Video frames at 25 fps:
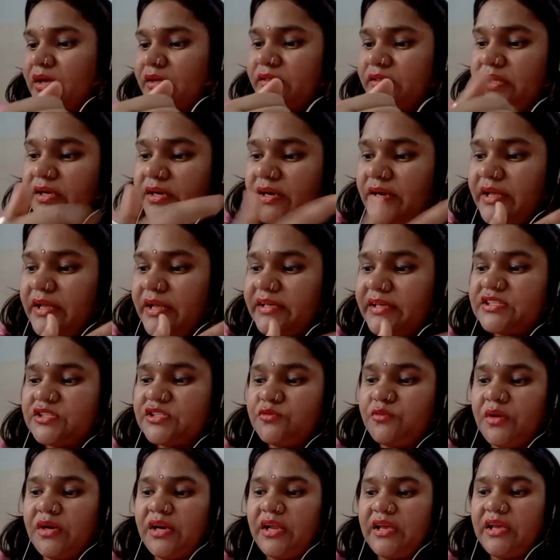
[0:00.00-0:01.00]
The next
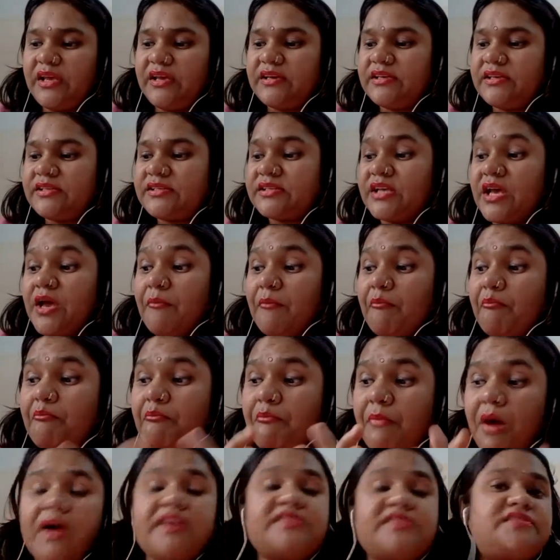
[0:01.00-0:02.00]
one is
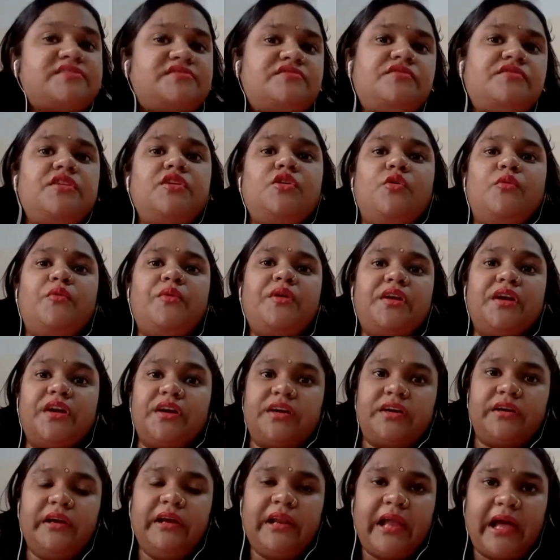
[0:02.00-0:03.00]
mastery over
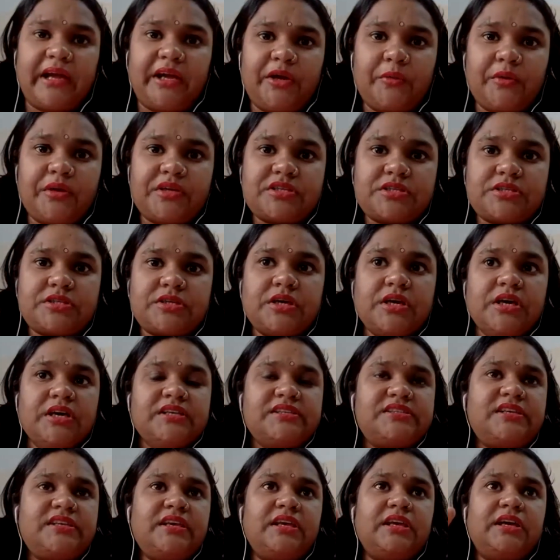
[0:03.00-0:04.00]
written language.
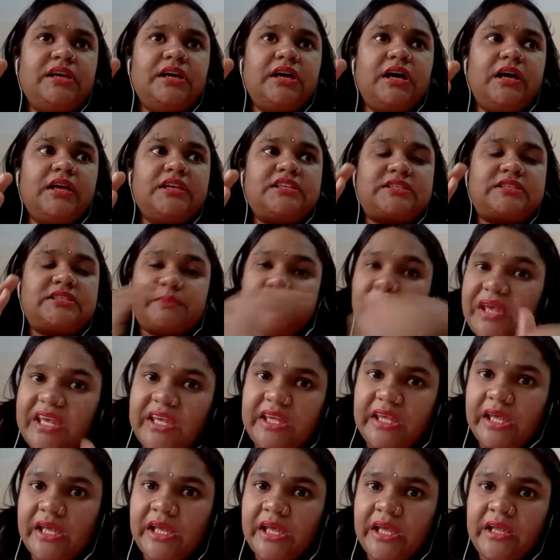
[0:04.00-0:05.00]
See,
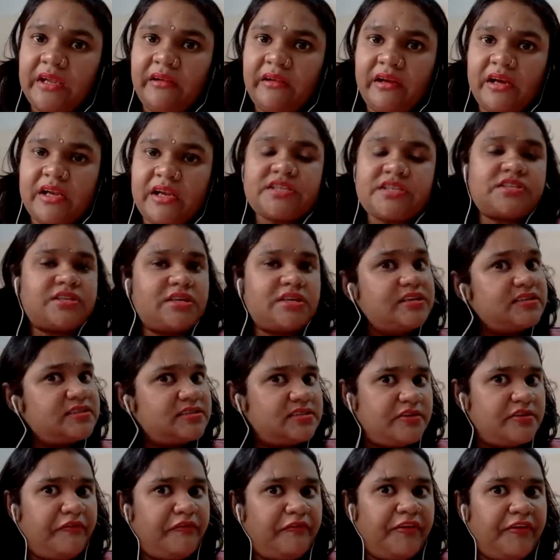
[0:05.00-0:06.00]
speaking English is
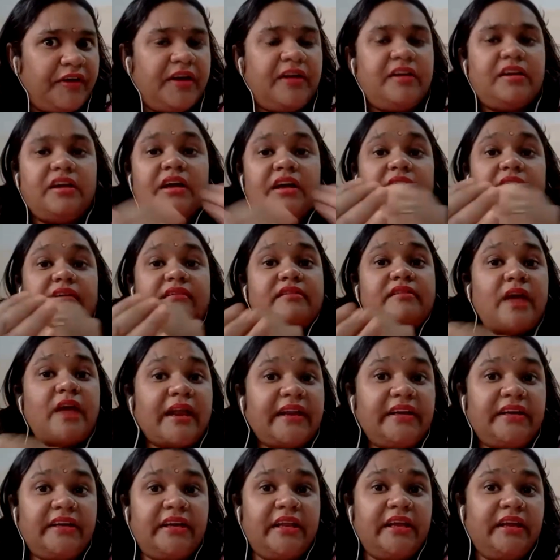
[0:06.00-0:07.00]
different,
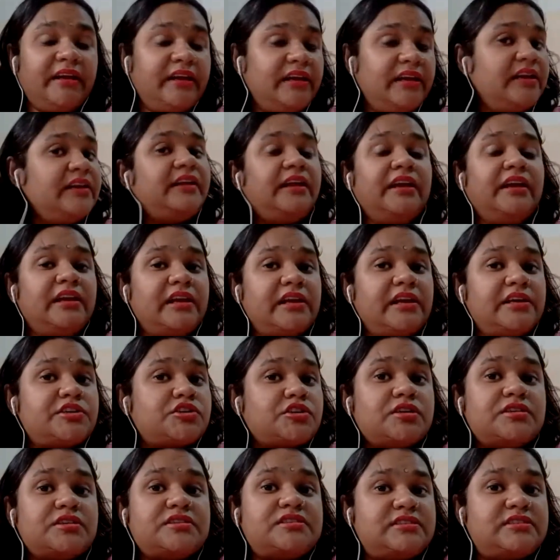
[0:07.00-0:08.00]
writing in English
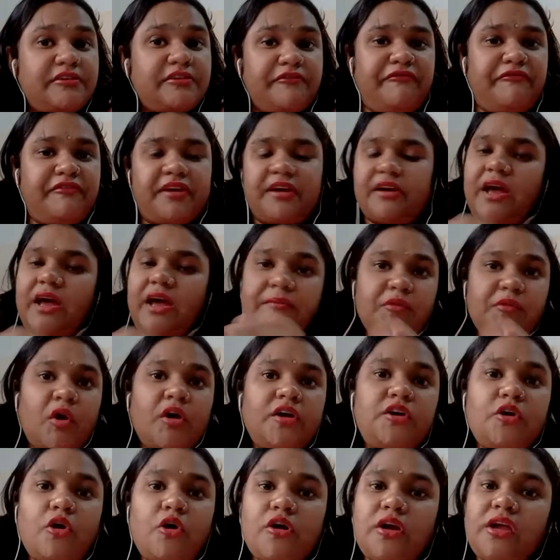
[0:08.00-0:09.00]
is different. I'm
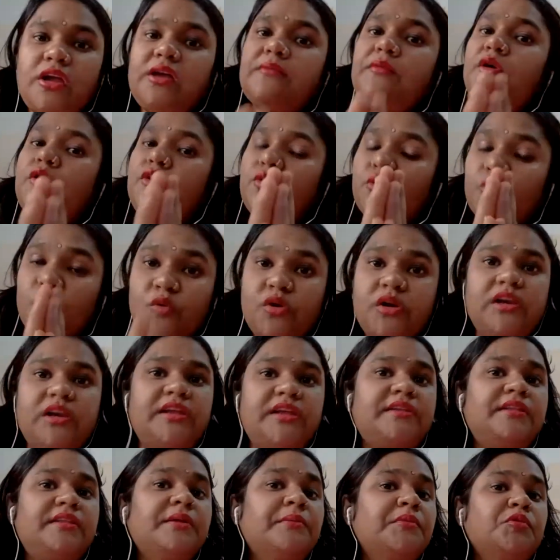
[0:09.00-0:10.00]
not talking about only
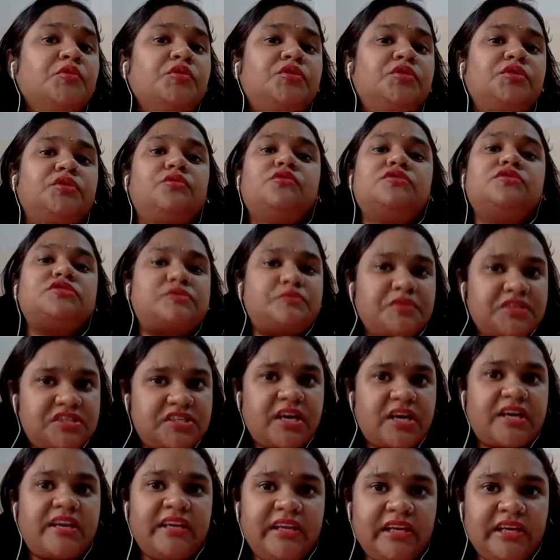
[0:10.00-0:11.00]
the moot courts which
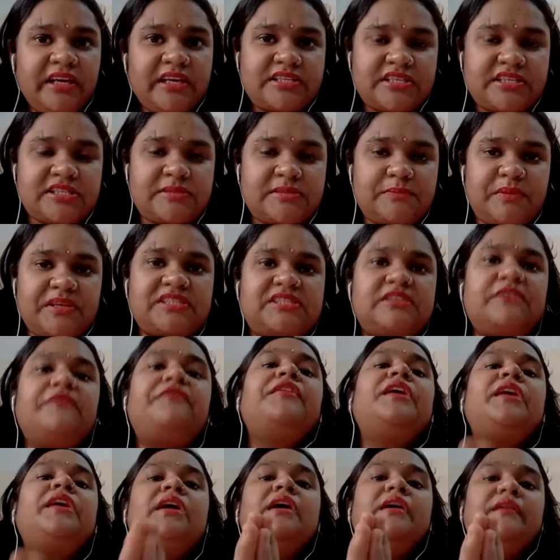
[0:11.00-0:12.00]
are English
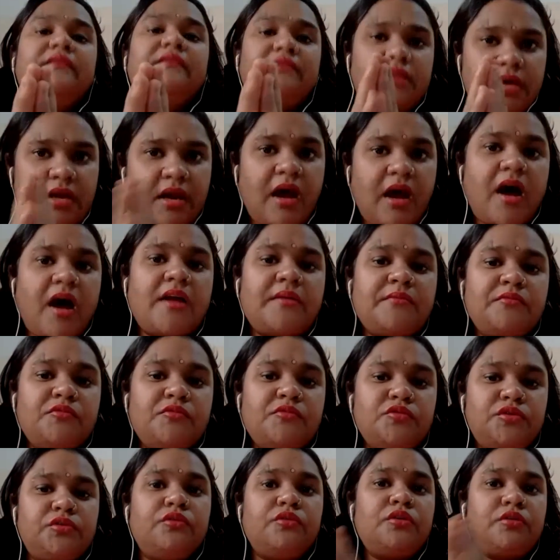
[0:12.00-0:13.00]
specific. There are
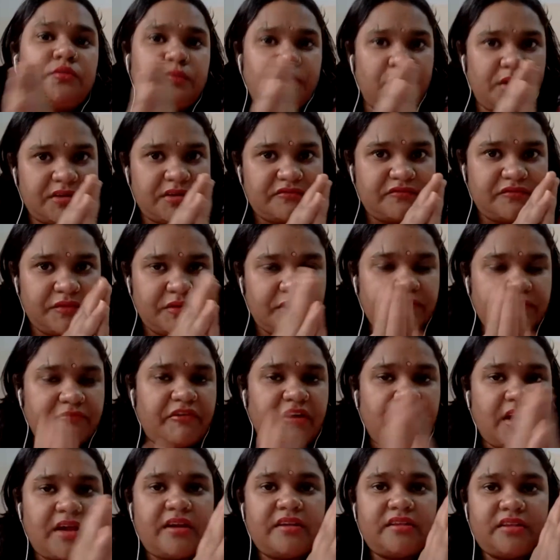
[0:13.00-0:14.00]
moot courts
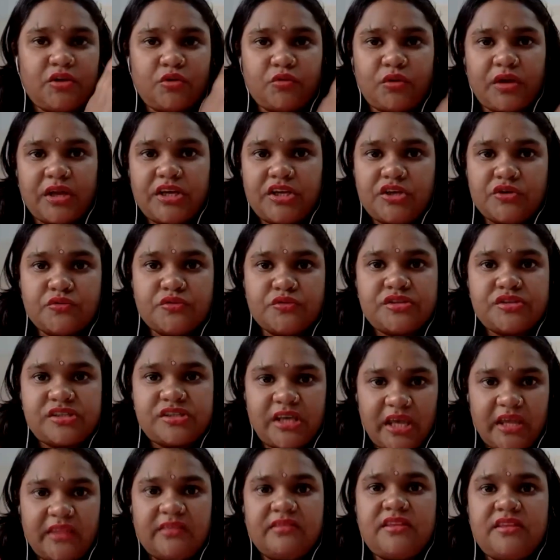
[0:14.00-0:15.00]
where you can use
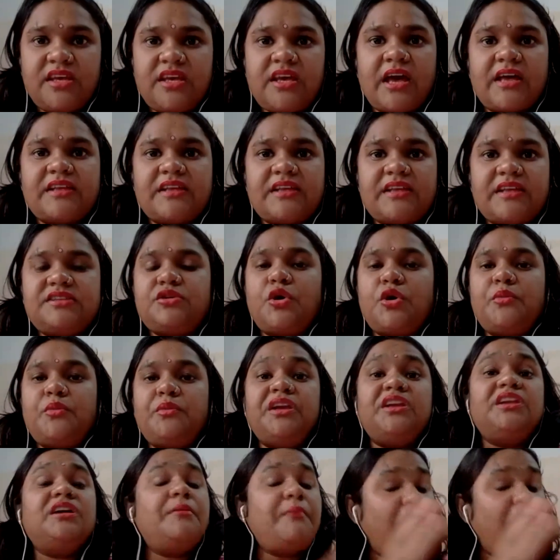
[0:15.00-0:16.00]
Hindi as your
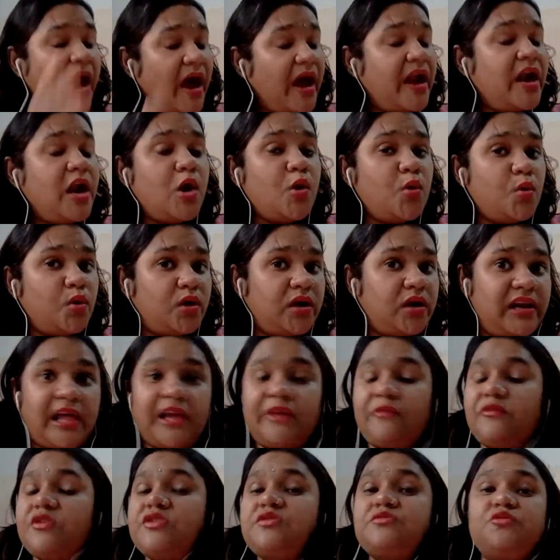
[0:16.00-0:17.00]
medium, and local
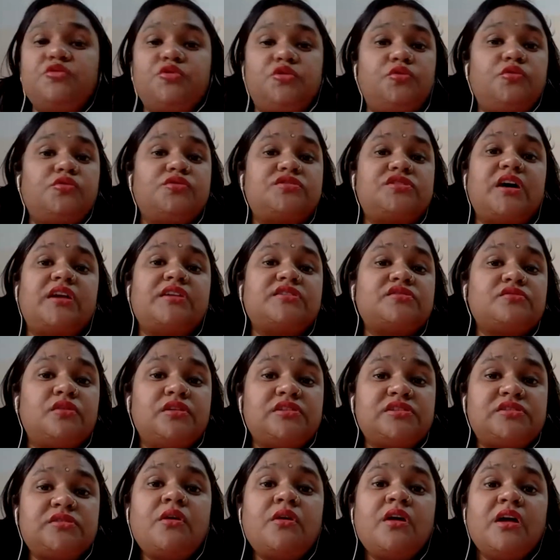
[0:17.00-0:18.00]
language moot courts are
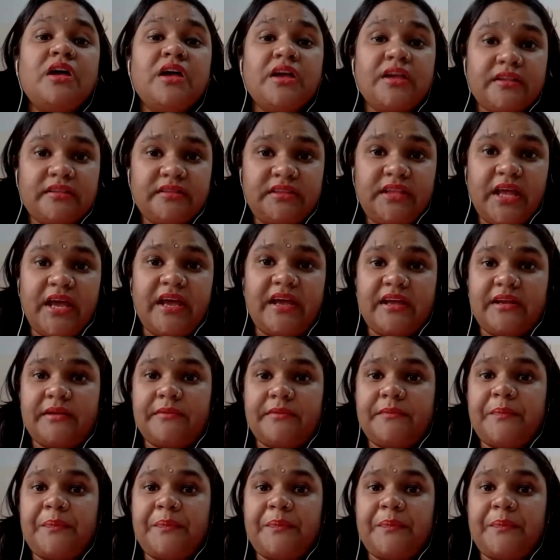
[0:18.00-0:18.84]
also there.